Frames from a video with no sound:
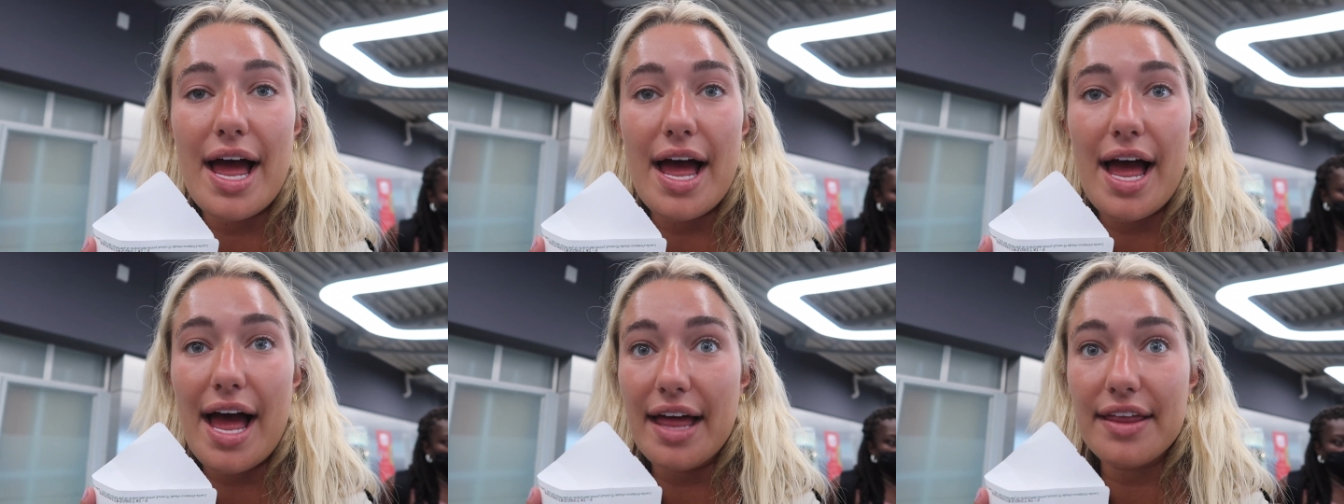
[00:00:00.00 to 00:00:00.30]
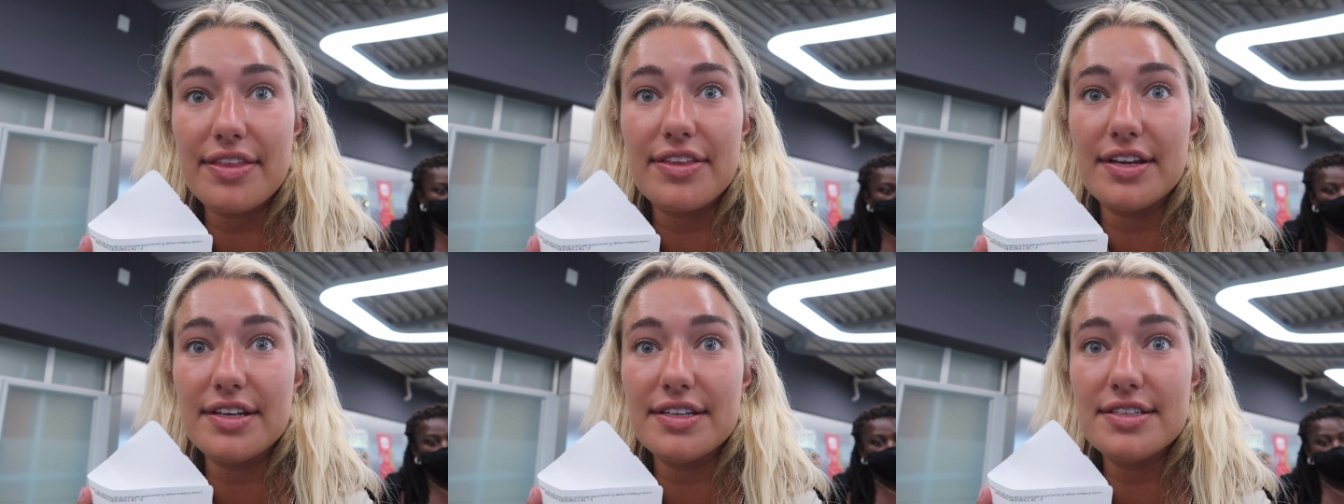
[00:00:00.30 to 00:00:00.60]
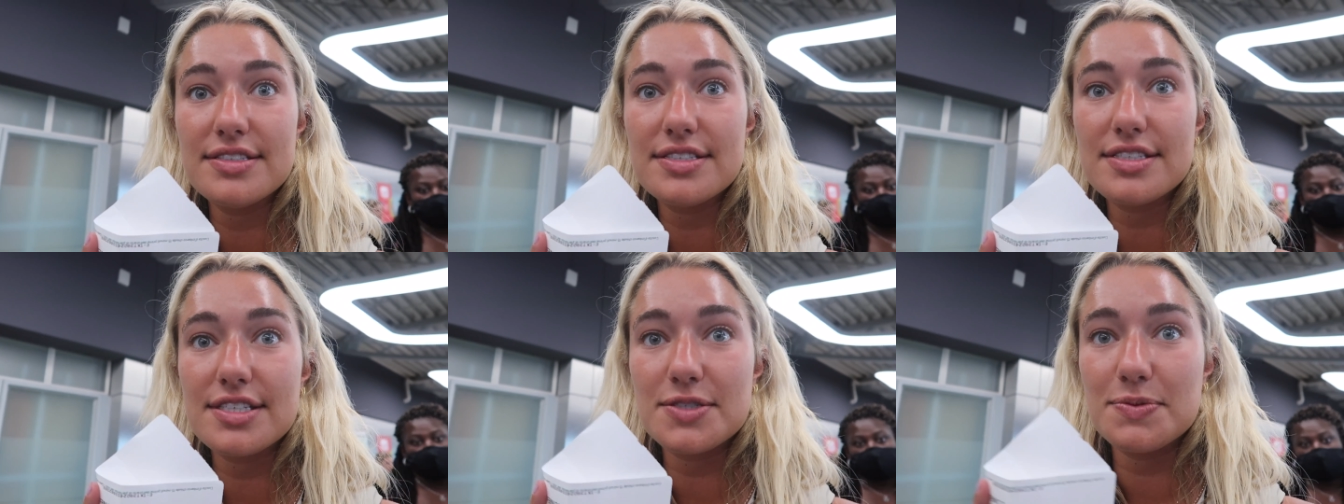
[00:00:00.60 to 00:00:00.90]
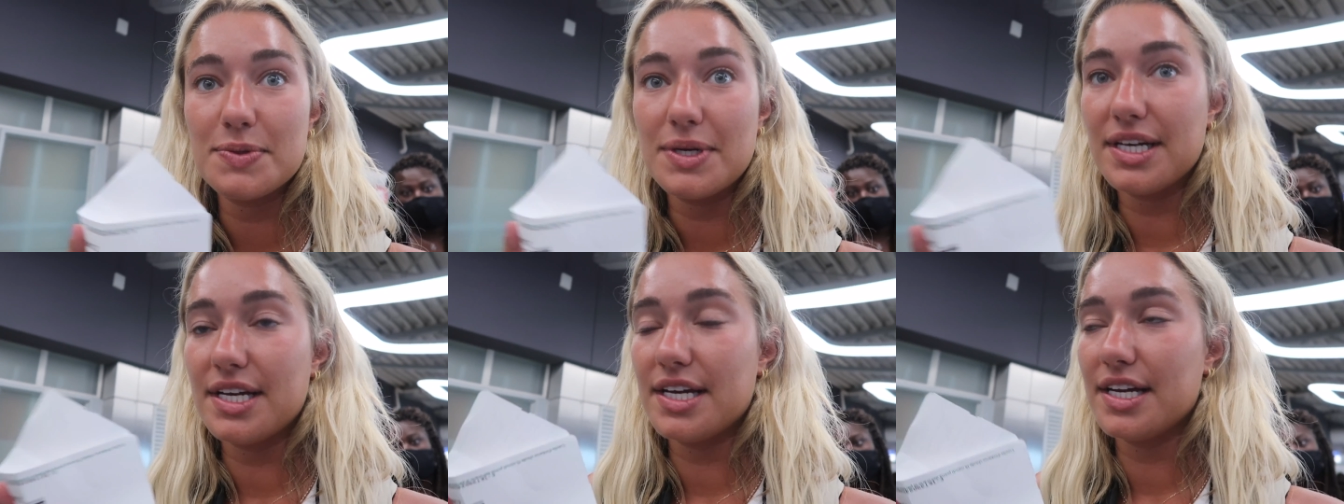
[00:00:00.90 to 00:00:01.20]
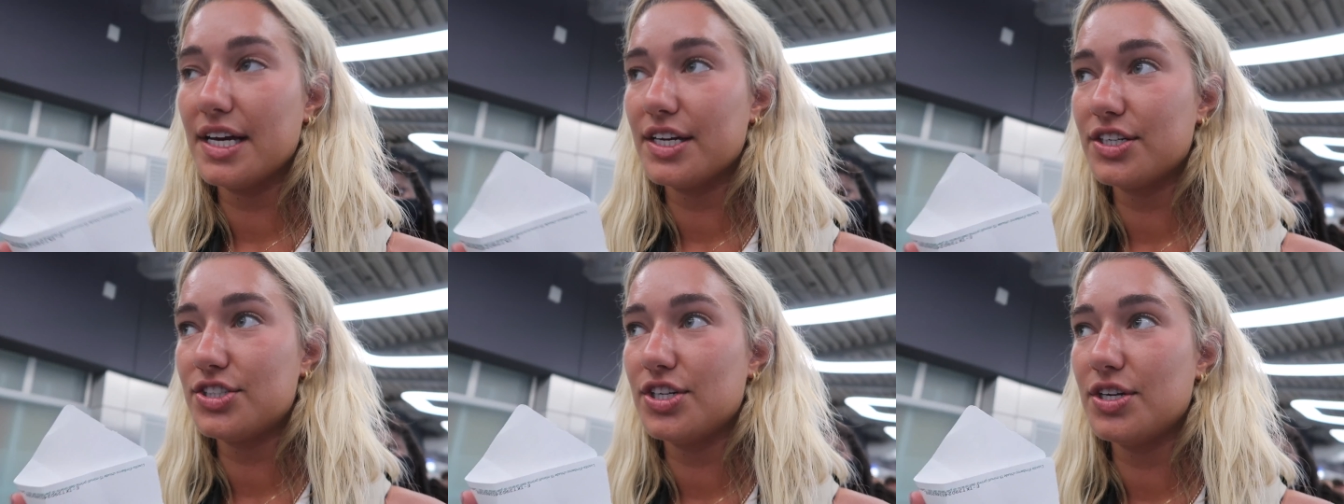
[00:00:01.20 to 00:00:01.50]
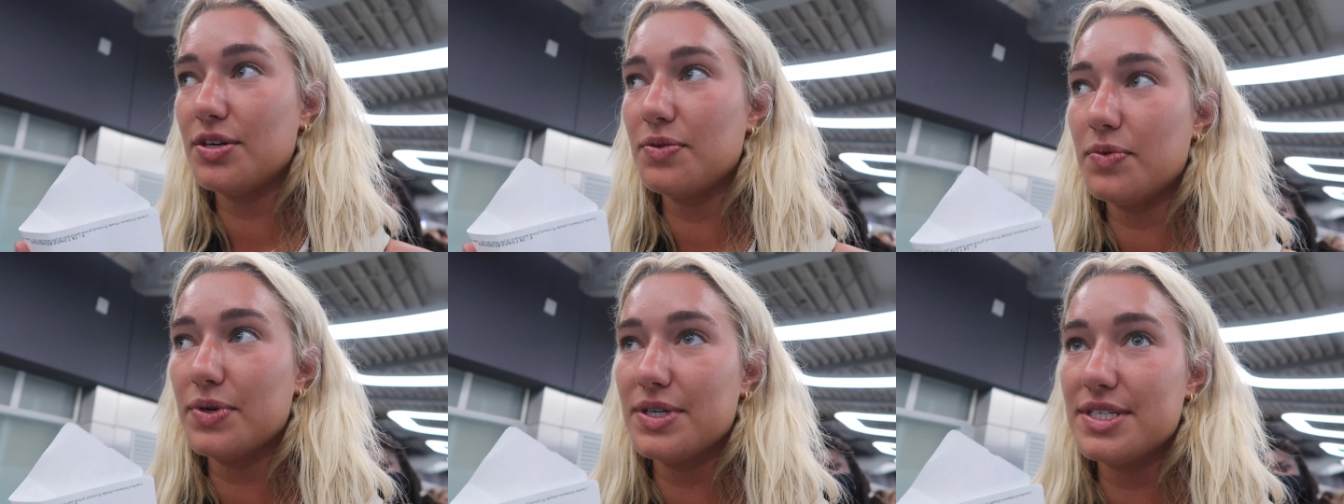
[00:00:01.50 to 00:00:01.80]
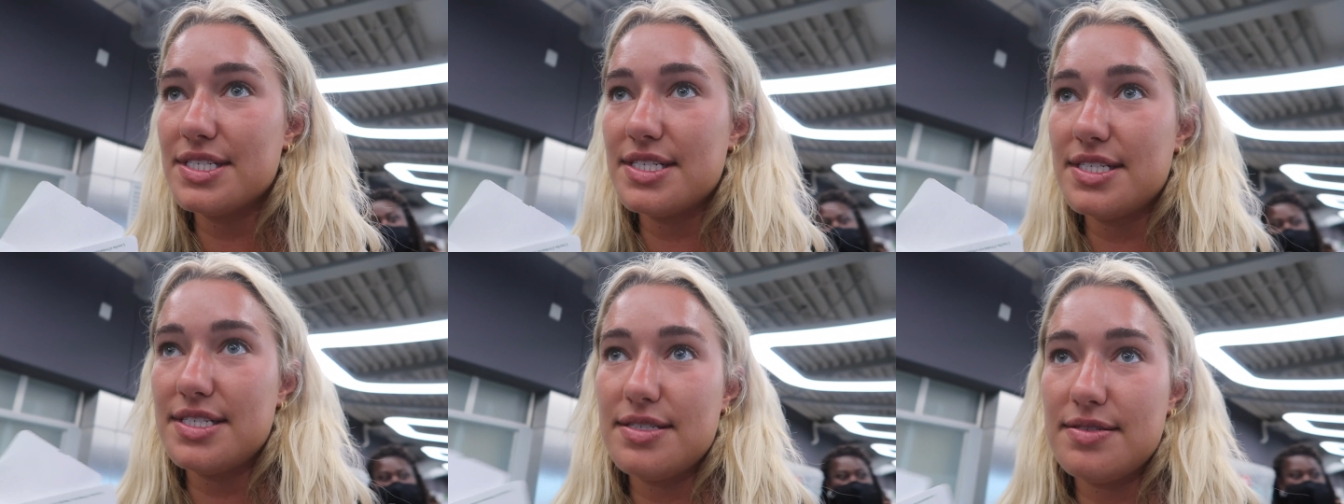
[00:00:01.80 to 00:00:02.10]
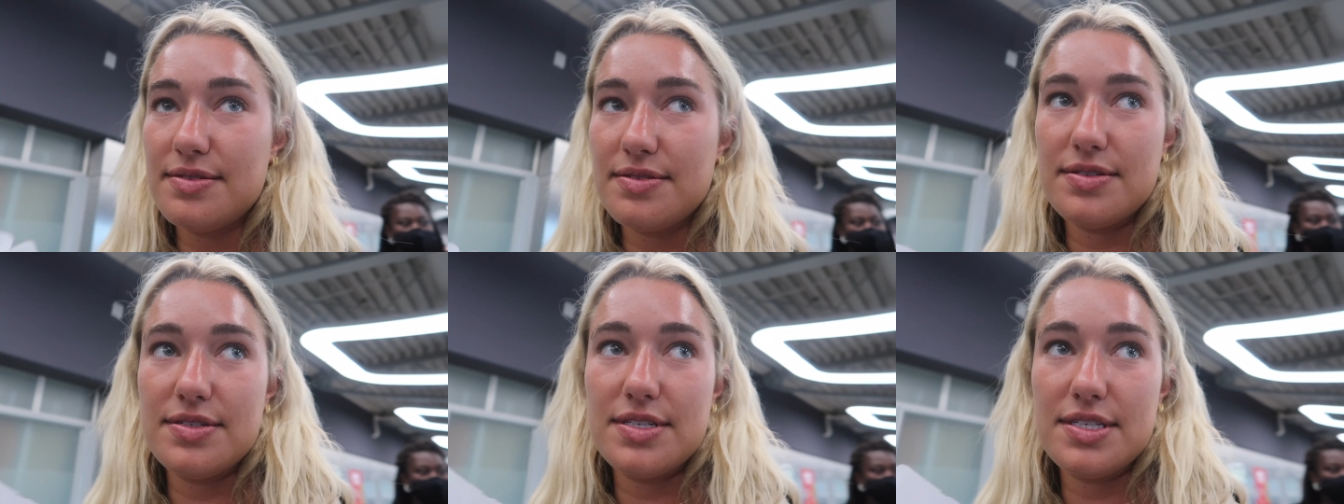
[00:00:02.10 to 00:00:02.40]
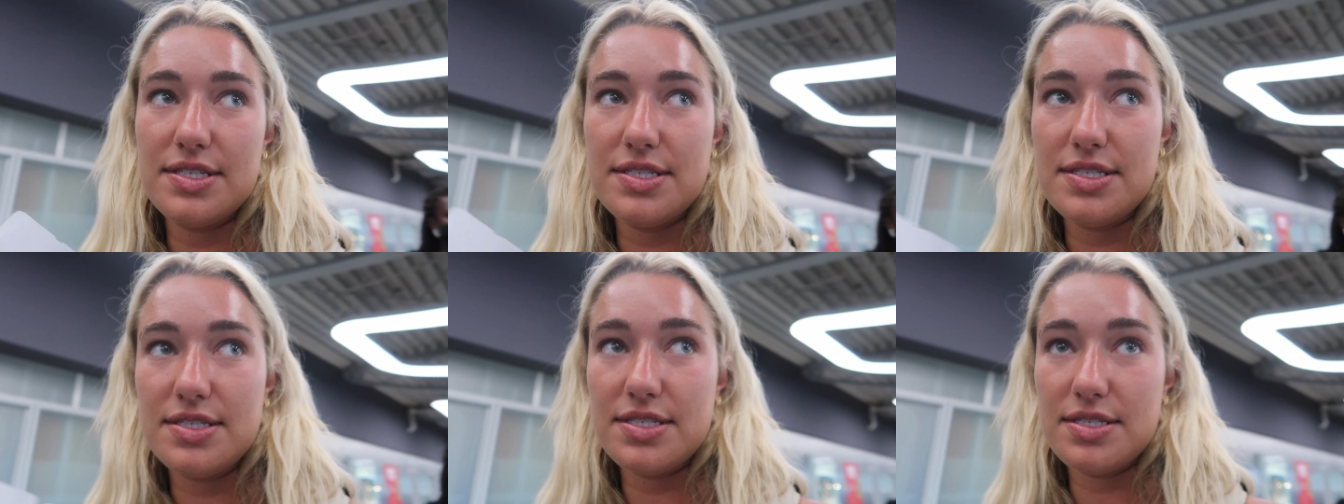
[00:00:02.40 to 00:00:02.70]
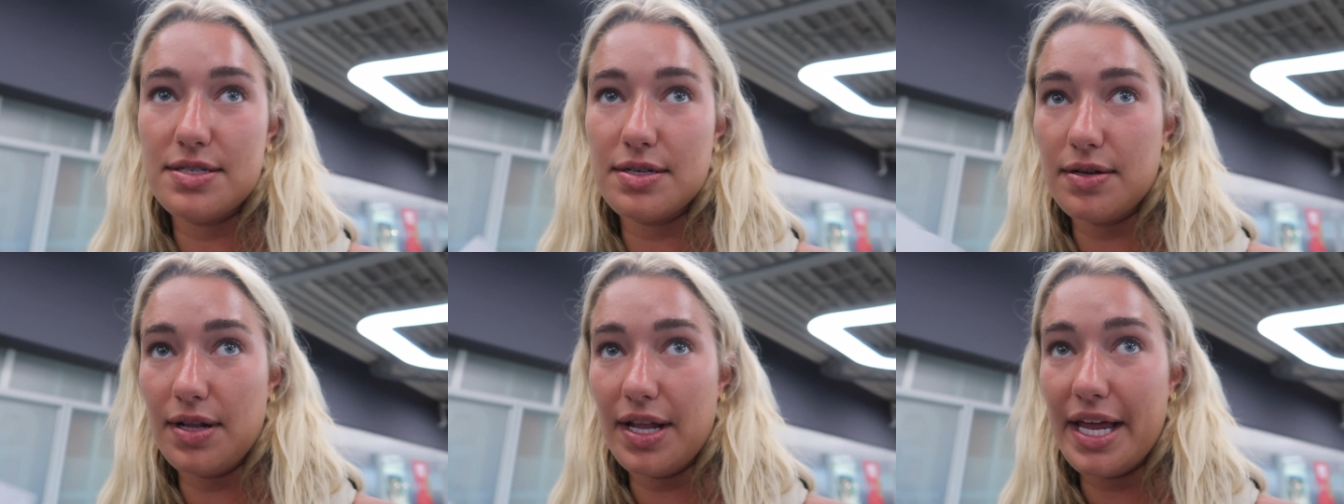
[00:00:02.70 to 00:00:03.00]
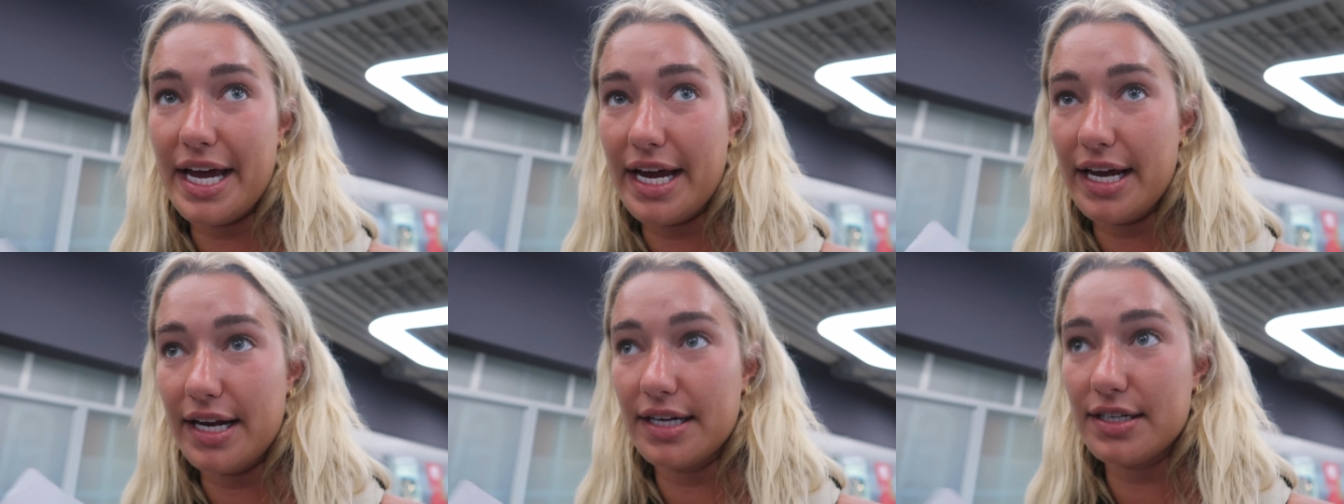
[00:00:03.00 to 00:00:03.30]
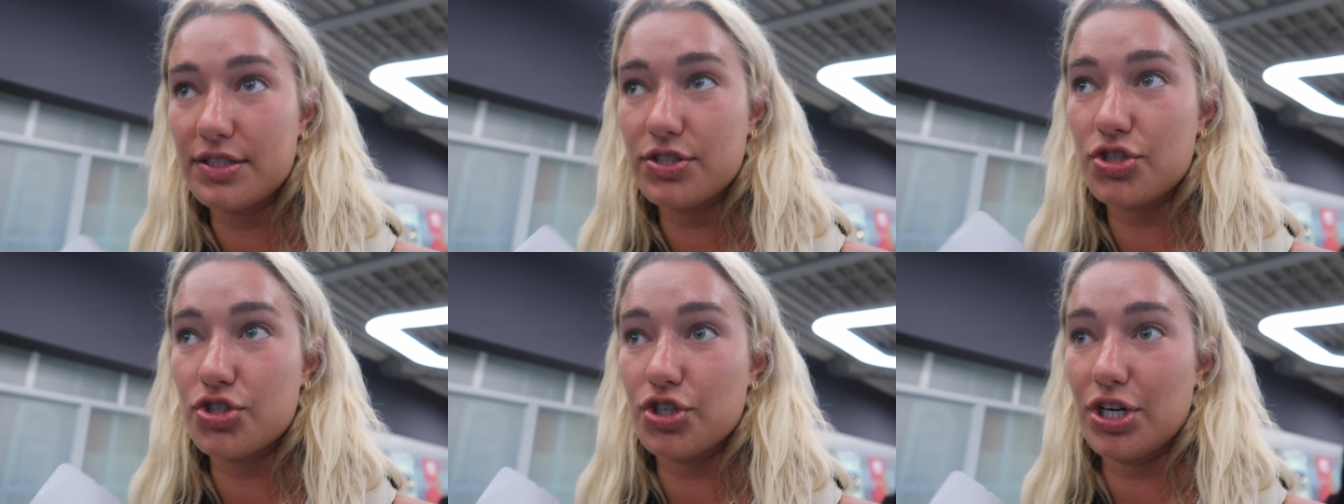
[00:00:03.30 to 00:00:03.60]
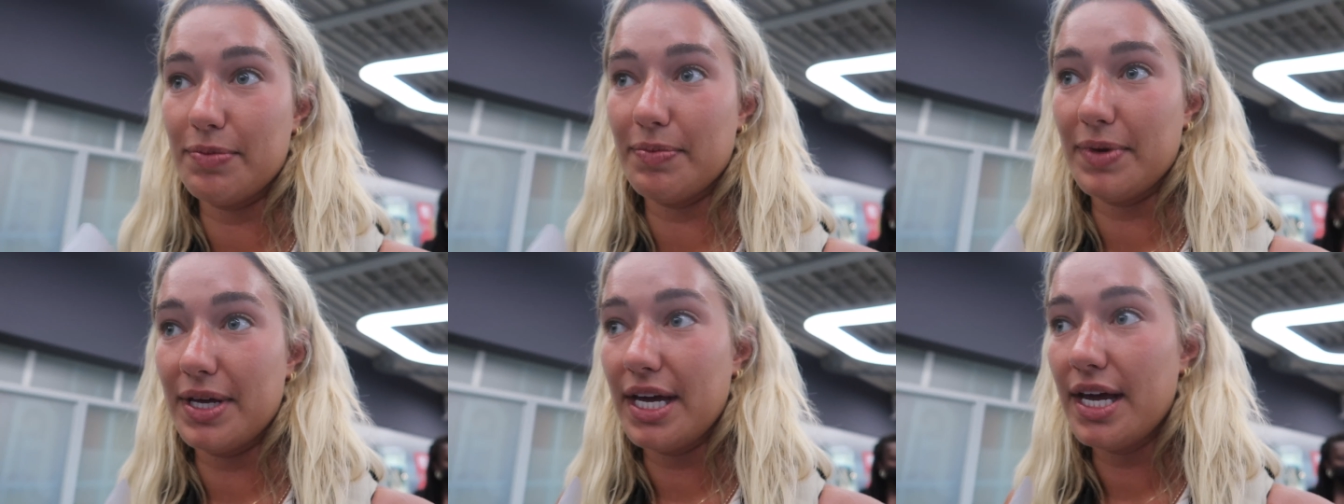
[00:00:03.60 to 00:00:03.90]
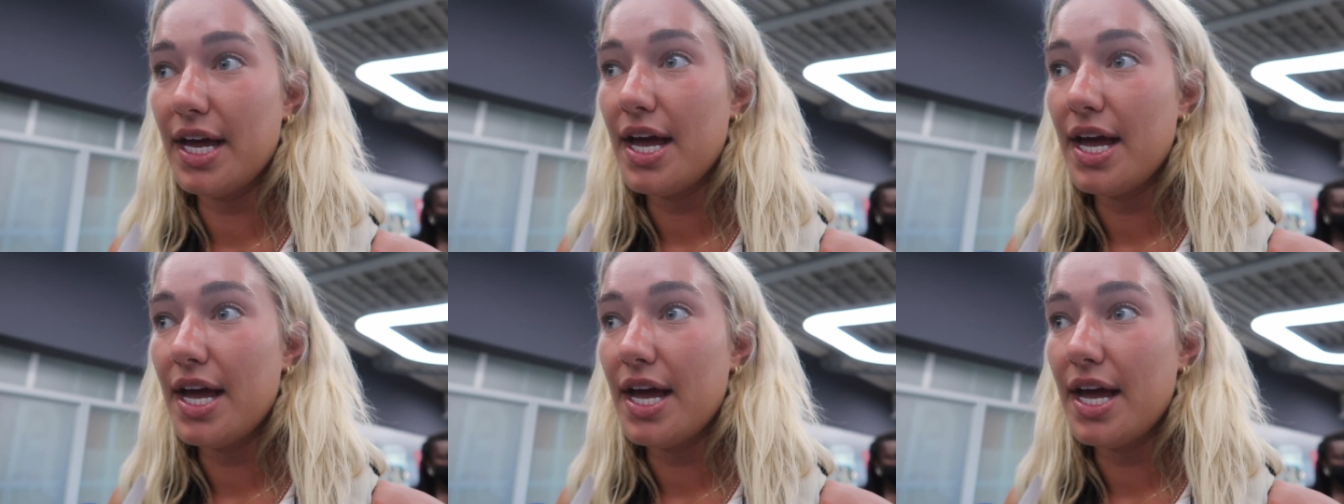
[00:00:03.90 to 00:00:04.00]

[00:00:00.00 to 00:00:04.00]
Athens, because we had a connection, was delayed extremely,